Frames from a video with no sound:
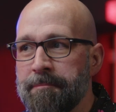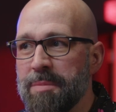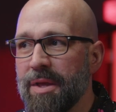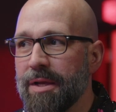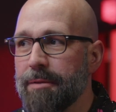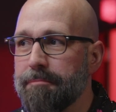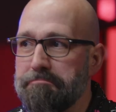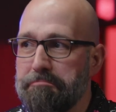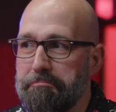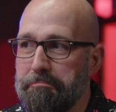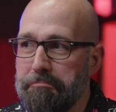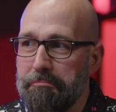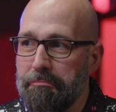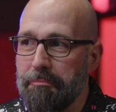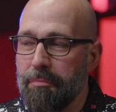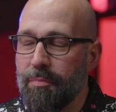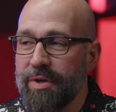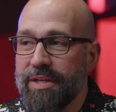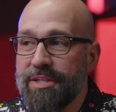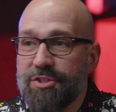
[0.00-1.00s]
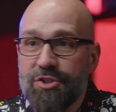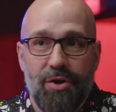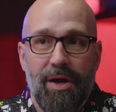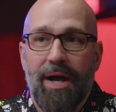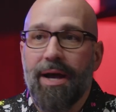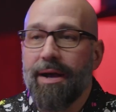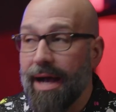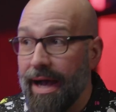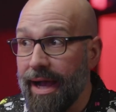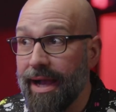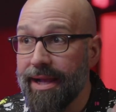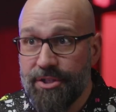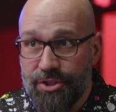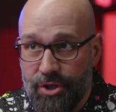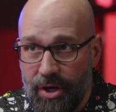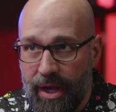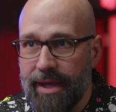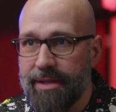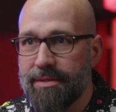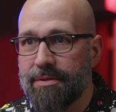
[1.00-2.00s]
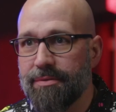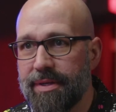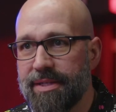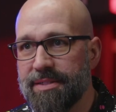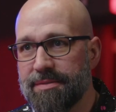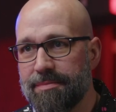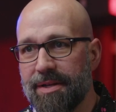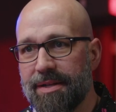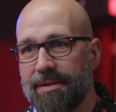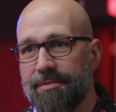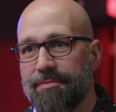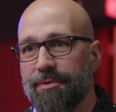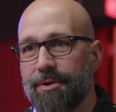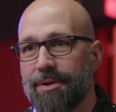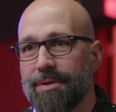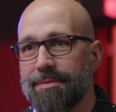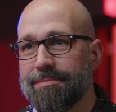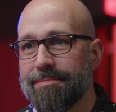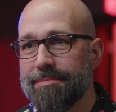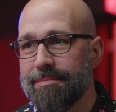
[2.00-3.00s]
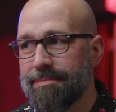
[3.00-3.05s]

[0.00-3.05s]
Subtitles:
Like I tried to raise money for